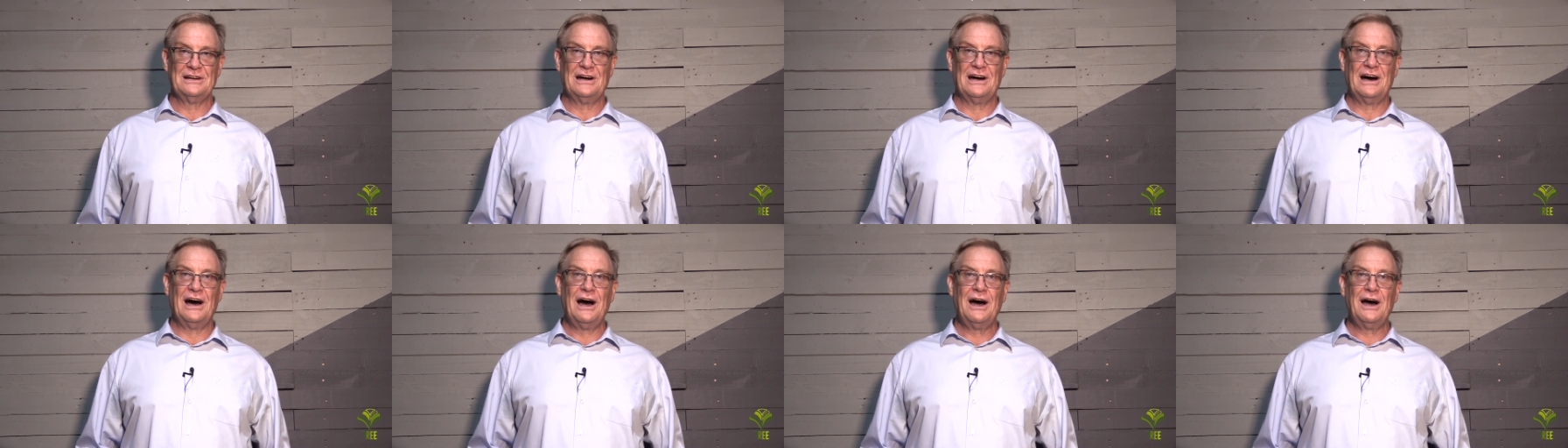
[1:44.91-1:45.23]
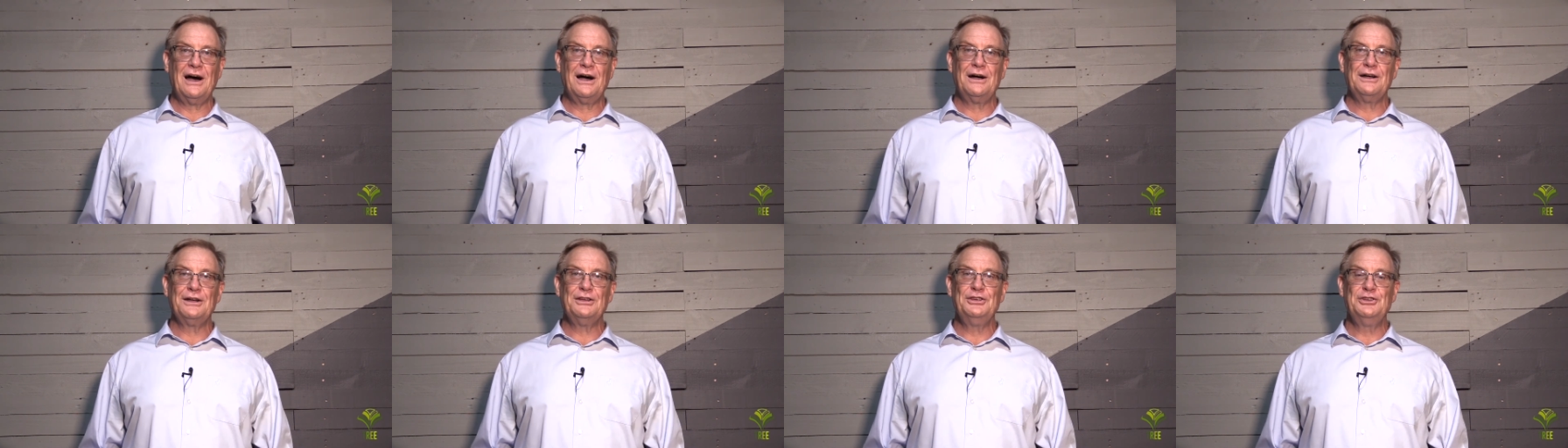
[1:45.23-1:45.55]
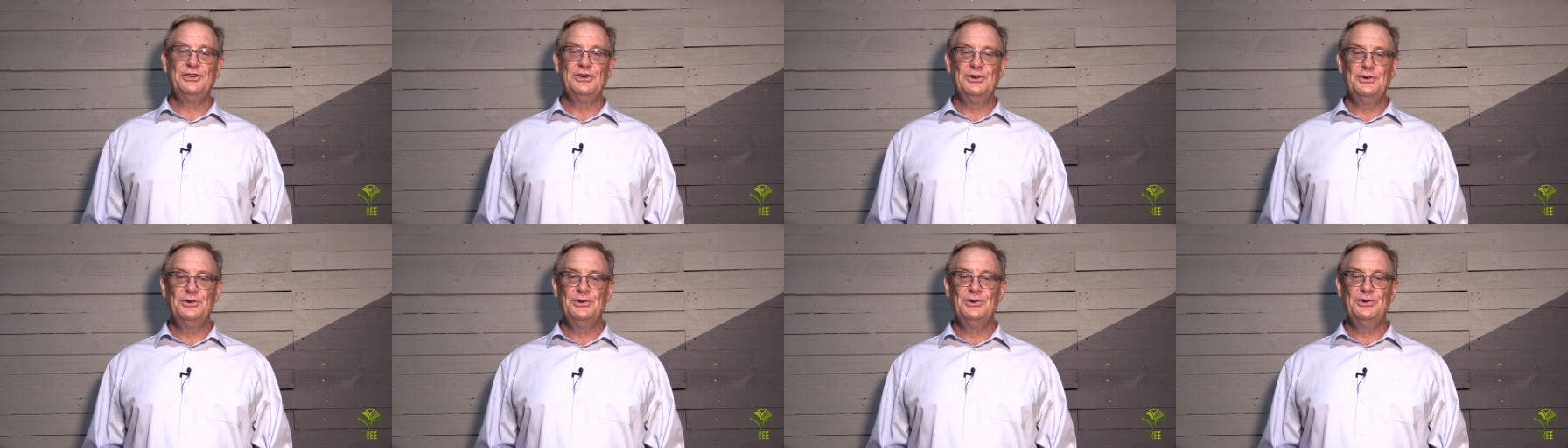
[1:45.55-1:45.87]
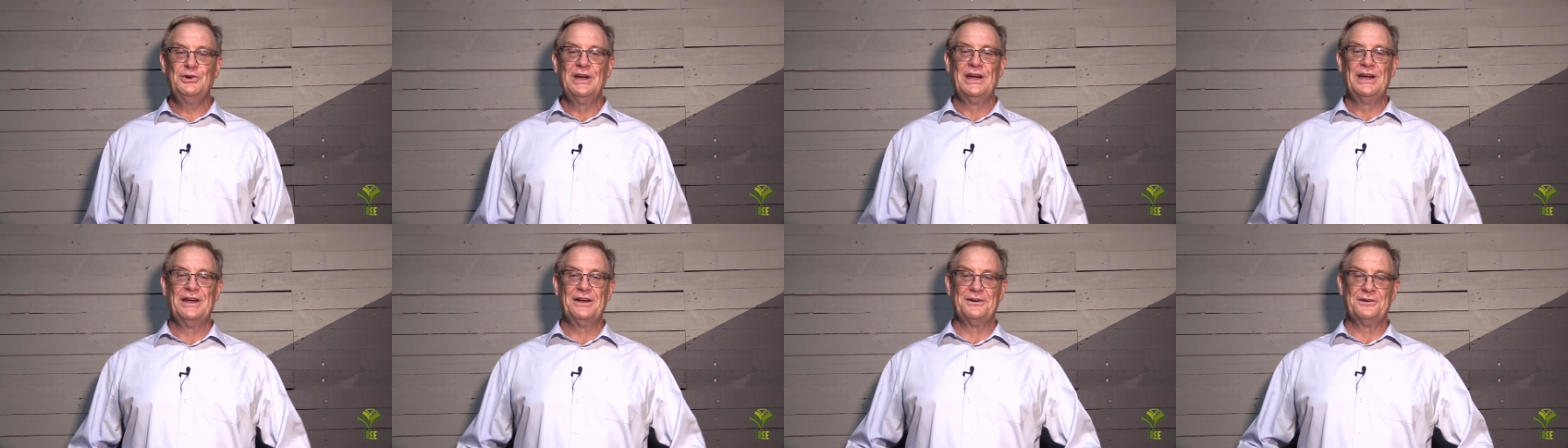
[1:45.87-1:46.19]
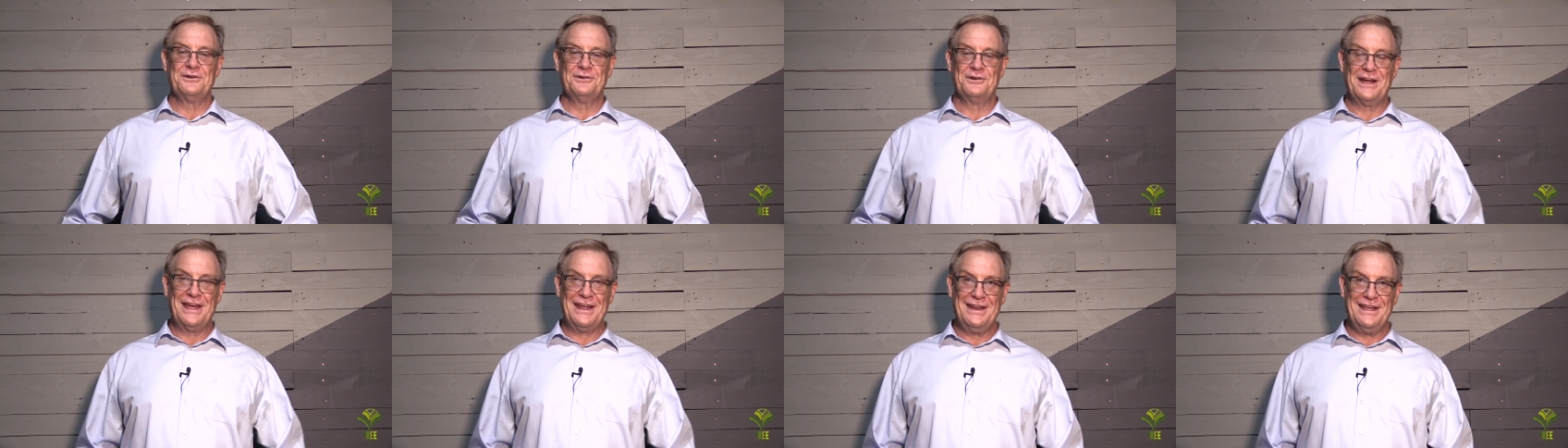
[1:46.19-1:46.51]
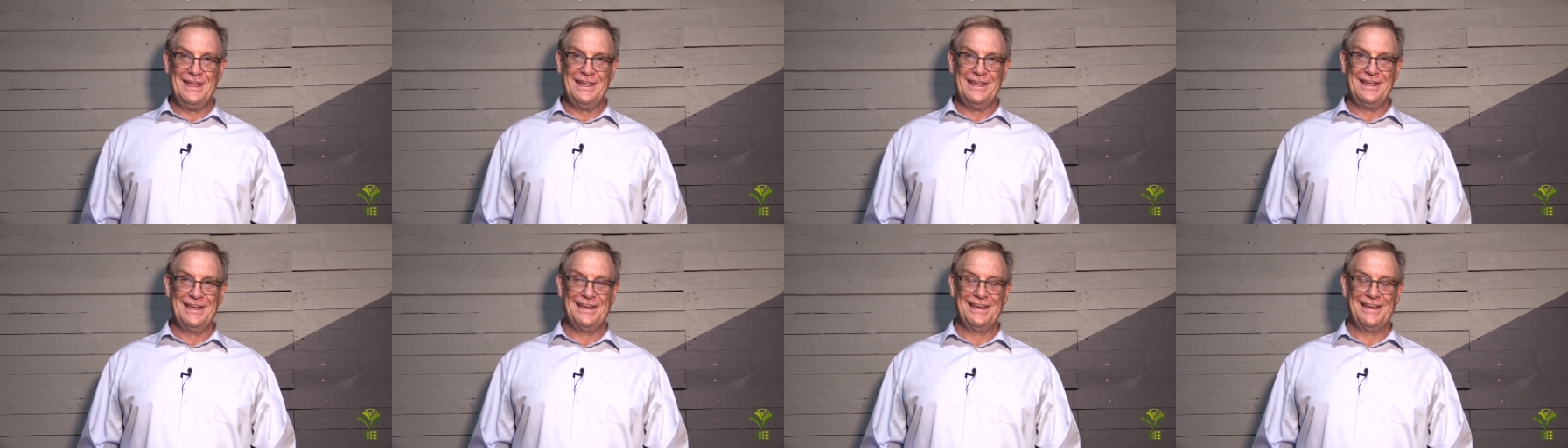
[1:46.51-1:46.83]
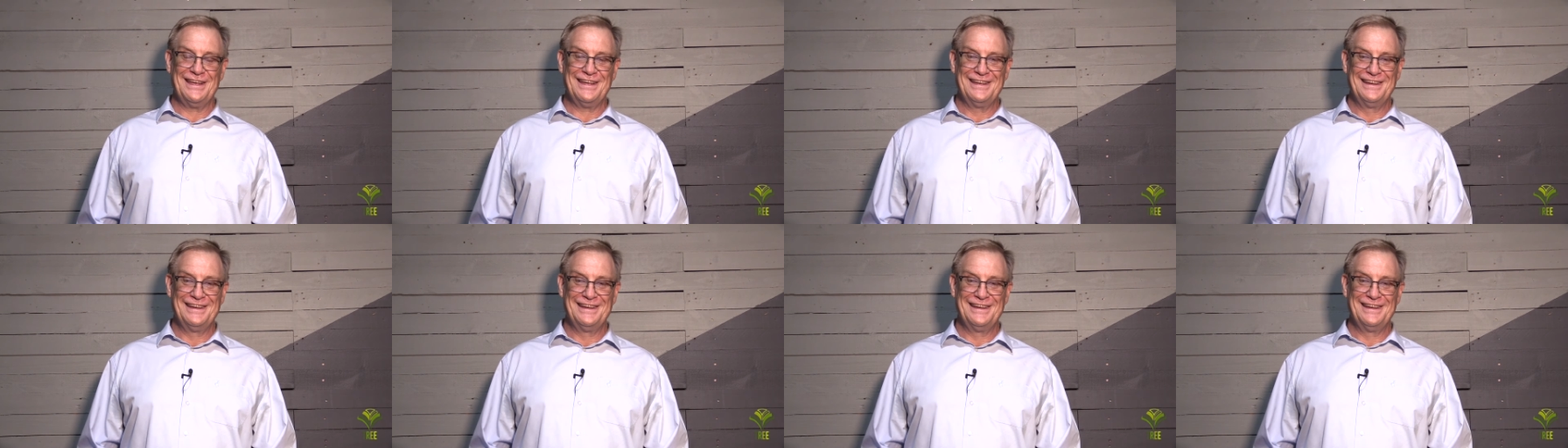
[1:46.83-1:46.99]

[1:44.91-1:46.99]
Are you ready?